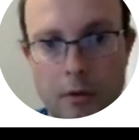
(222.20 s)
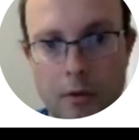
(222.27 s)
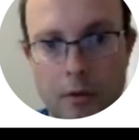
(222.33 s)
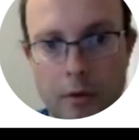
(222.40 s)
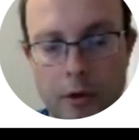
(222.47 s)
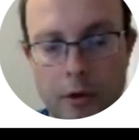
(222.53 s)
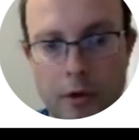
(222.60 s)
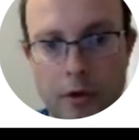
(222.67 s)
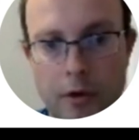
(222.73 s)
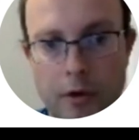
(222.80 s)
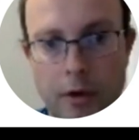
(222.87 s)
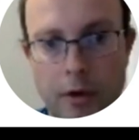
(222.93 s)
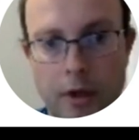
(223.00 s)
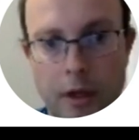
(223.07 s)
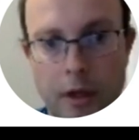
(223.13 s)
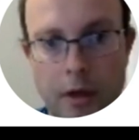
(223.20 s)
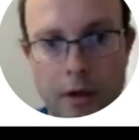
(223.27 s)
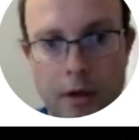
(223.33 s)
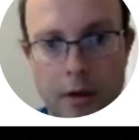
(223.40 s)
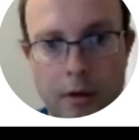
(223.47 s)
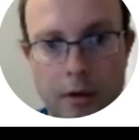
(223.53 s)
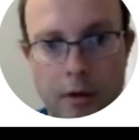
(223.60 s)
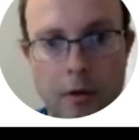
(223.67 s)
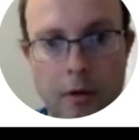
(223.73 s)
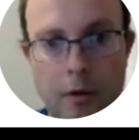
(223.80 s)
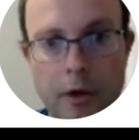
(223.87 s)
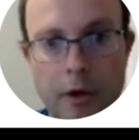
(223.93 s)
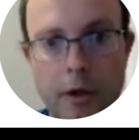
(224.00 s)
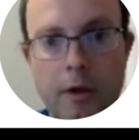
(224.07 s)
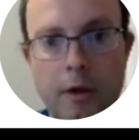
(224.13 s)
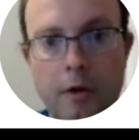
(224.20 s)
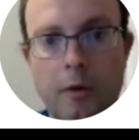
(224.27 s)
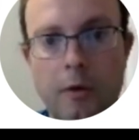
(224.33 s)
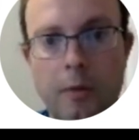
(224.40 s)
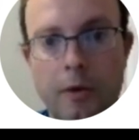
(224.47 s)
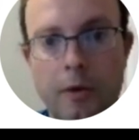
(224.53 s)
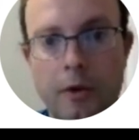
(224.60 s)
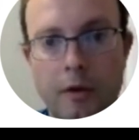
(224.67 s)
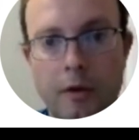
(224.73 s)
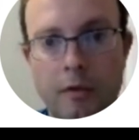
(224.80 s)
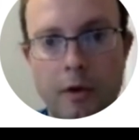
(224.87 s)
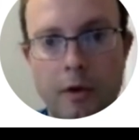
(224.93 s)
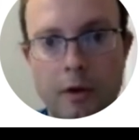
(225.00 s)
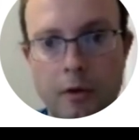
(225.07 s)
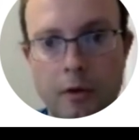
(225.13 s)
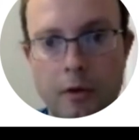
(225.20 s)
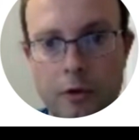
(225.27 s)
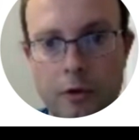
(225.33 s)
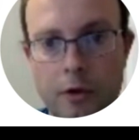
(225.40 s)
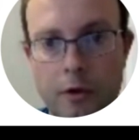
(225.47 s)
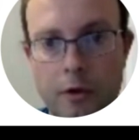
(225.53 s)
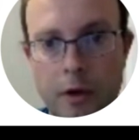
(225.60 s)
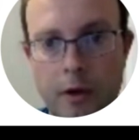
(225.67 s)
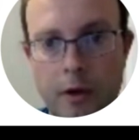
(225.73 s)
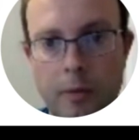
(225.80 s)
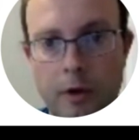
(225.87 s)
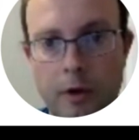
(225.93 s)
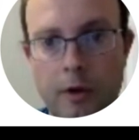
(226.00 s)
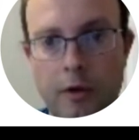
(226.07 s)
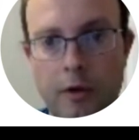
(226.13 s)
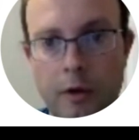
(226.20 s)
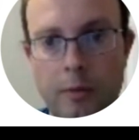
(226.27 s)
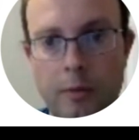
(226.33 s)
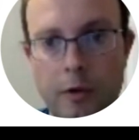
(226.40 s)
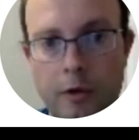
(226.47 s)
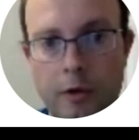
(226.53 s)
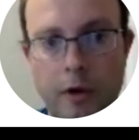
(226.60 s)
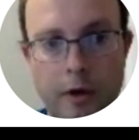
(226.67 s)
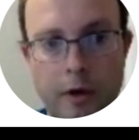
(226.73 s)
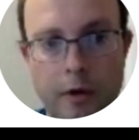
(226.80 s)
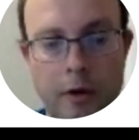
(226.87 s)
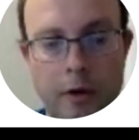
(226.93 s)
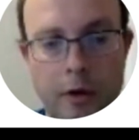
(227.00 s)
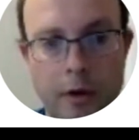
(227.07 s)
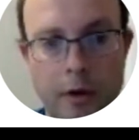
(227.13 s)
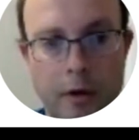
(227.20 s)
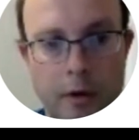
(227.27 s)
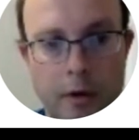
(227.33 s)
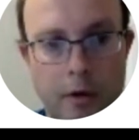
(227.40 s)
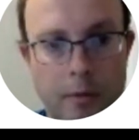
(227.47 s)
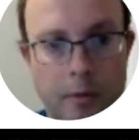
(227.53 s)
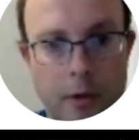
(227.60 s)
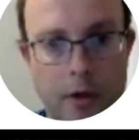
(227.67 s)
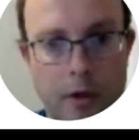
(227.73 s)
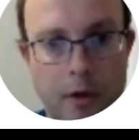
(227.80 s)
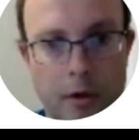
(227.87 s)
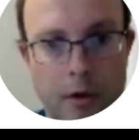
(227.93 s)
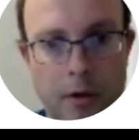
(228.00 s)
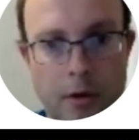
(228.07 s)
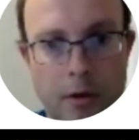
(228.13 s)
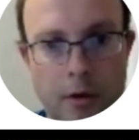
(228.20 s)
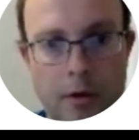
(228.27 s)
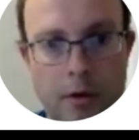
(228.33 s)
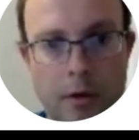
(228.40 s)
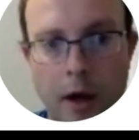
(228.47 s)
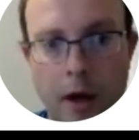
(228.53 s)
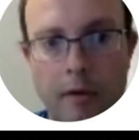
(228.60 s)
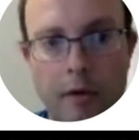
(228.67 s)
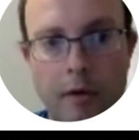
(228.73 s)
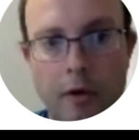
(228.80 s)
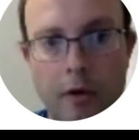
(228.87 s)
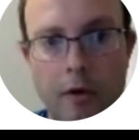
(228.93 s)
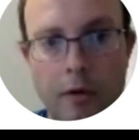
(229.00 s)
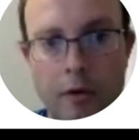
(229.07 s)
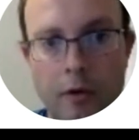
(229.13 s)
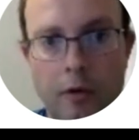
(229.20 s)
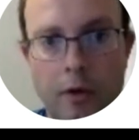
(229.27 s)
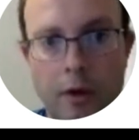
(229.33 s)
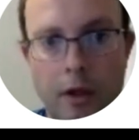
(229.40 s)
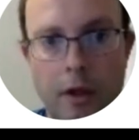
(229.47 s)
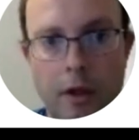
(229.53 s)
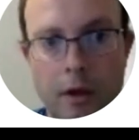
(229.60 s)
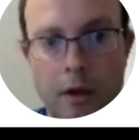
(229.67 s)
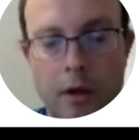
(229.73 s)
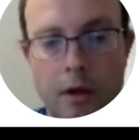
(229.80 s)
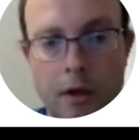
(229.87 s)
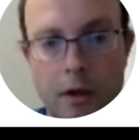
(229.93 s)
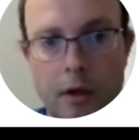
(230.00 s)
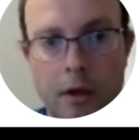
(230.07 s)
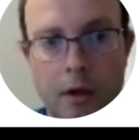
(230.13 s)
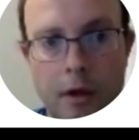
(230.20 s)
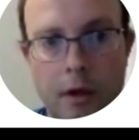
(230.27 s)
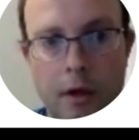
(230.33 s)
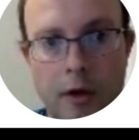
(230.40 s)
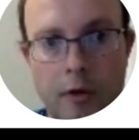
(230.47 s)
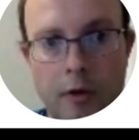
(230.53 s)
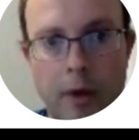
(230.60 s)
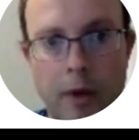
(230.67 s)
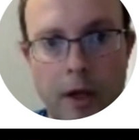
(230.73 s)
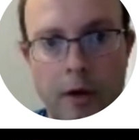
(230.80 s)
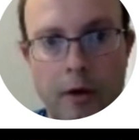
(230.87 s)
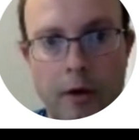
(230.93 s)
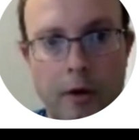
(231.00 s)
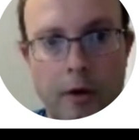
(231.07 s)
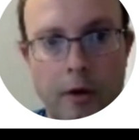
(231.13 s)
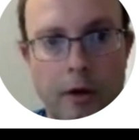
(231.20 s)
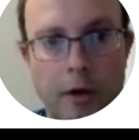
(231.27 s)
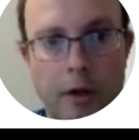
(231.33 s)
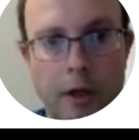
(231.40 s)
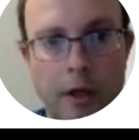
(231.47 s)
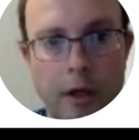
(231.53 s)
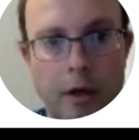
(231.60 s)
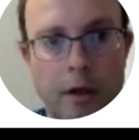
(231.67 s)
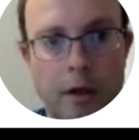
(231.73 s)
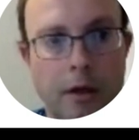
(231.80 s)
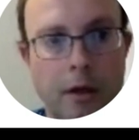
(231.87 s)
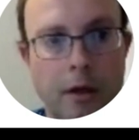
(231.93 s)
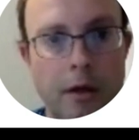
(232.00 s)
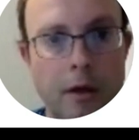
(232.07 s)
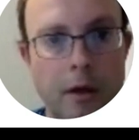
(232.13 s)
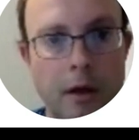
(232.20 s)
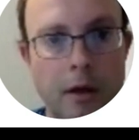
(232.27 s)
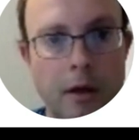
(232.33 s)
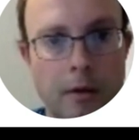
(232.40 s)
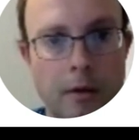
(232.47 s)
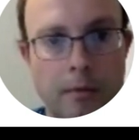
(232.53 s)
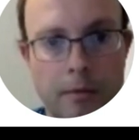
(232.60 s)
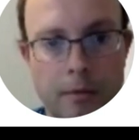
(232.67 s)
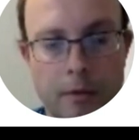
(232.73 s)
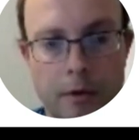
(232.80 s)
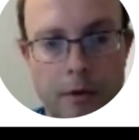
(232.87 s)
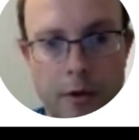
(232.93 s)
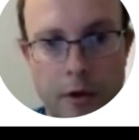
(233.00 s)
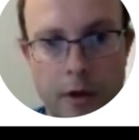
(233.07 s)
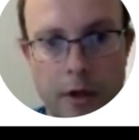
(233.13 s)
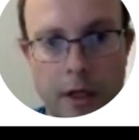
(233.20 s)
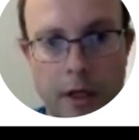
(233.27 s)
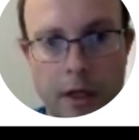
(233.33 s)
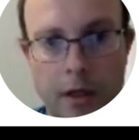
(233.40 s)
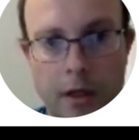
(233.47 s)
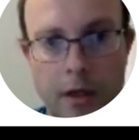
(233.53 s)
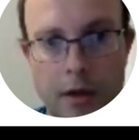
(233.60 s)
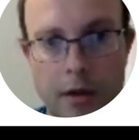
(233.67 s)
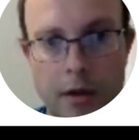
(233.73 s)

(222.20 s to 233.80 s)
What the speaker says: which is a link, or look in the OpenCV source code library sample directory below. I've noticed that it's better to click on the link